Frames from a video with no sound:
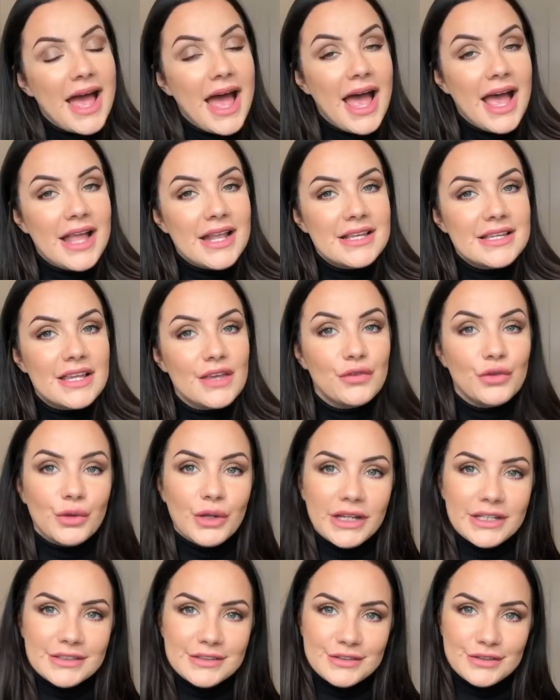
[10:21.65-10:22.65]
And if you'd
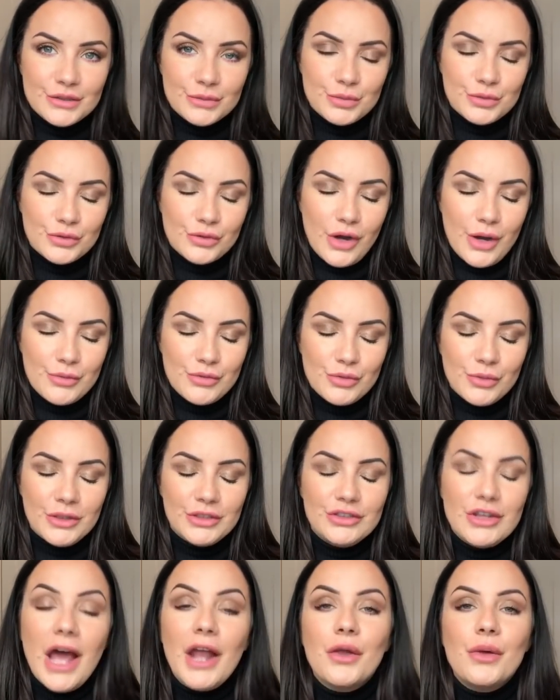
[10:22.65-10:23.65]
like to subscribe to my
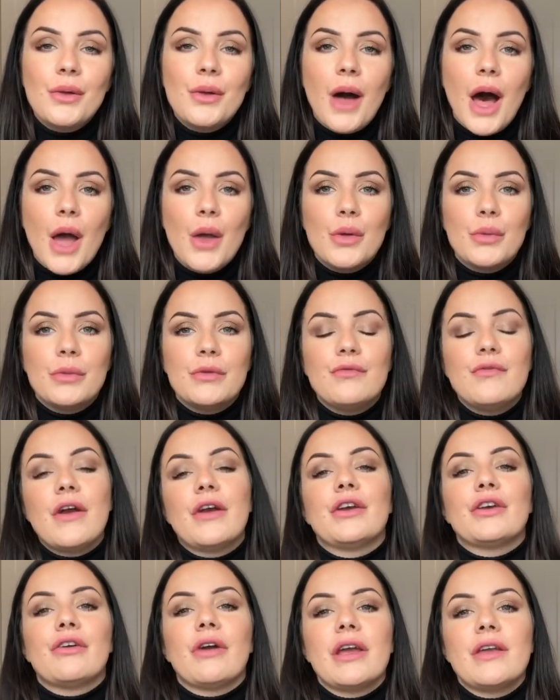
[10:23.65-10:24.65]
channel, I would be
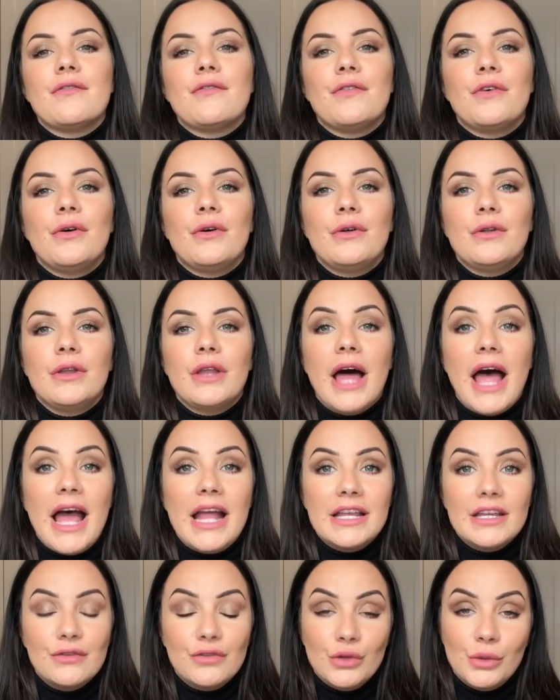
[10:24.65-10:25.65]
very grateful.
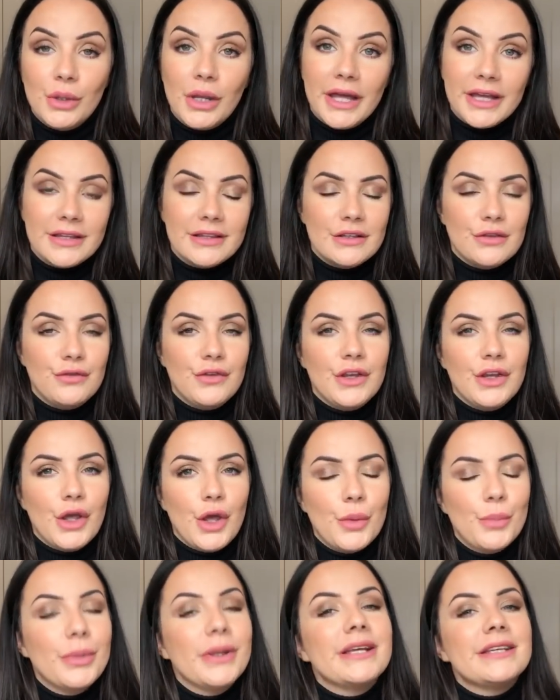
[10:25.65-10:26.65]
And if you like this
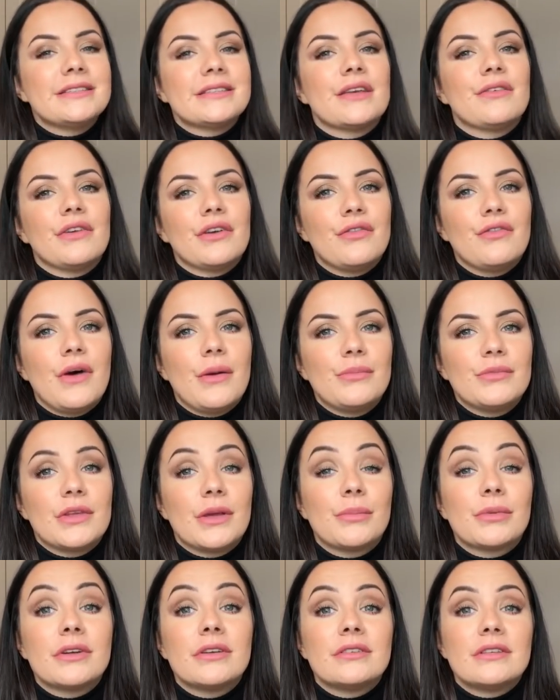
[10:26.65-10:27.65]
video, please give it a thumbs
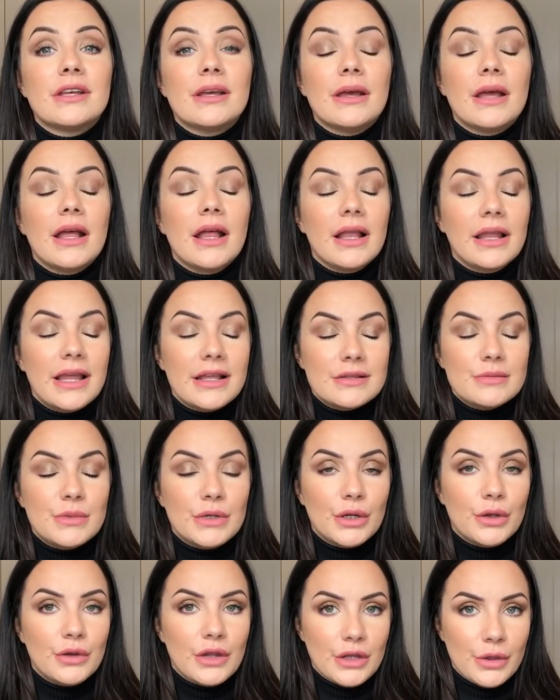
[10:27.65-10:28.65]
up because it lets me
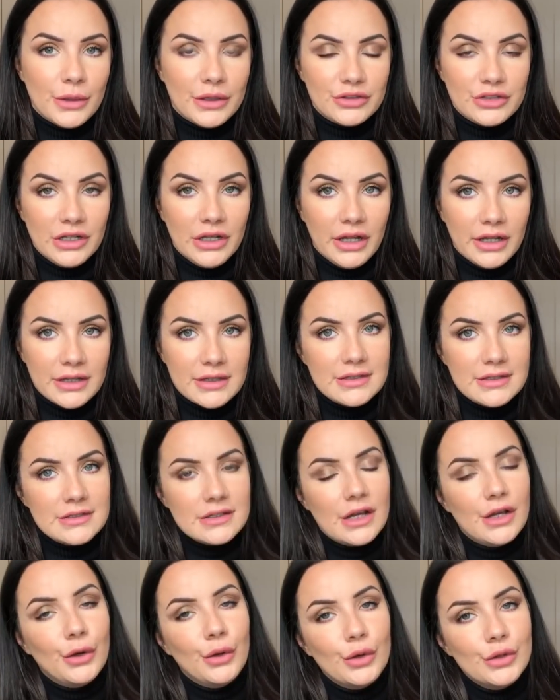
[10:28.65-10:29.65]
know that you actually like this
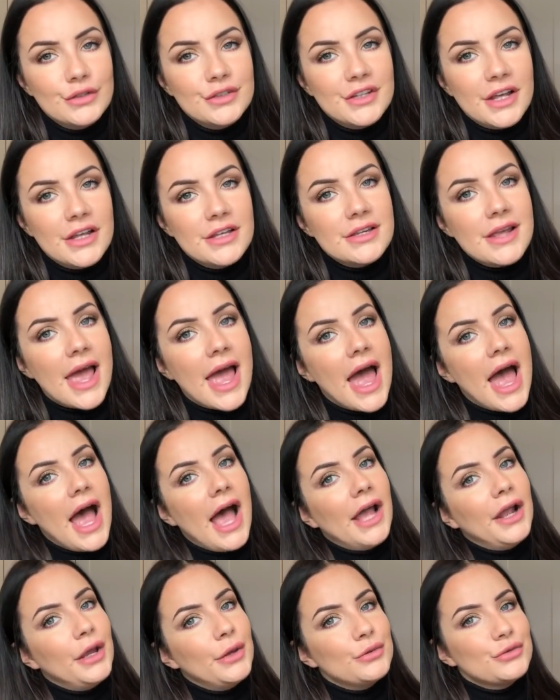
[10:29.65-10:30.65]
kind of content,
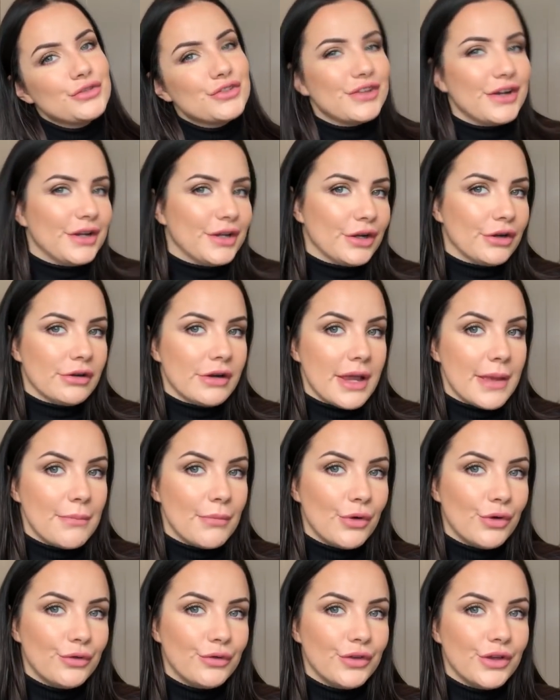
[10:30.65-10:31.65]
and I will try to create
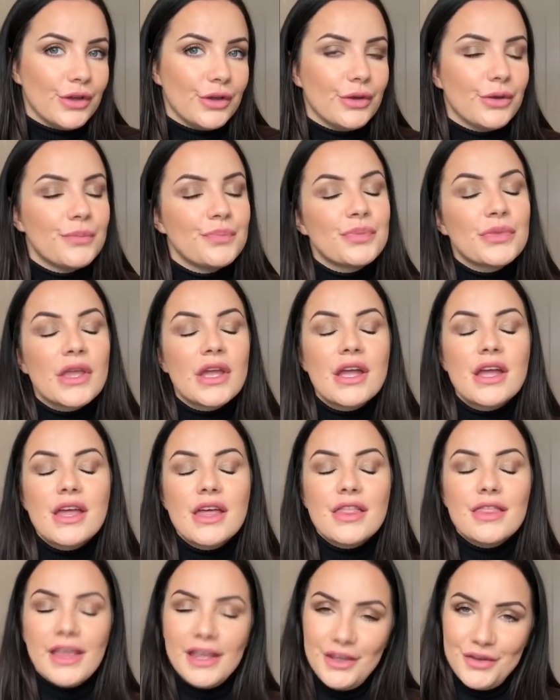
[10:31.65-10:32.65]
more for you.
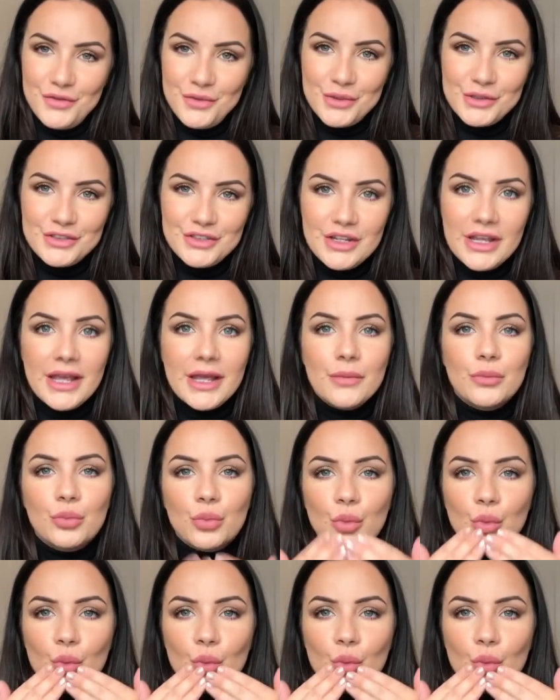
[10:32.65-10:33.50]
Thank you for watching.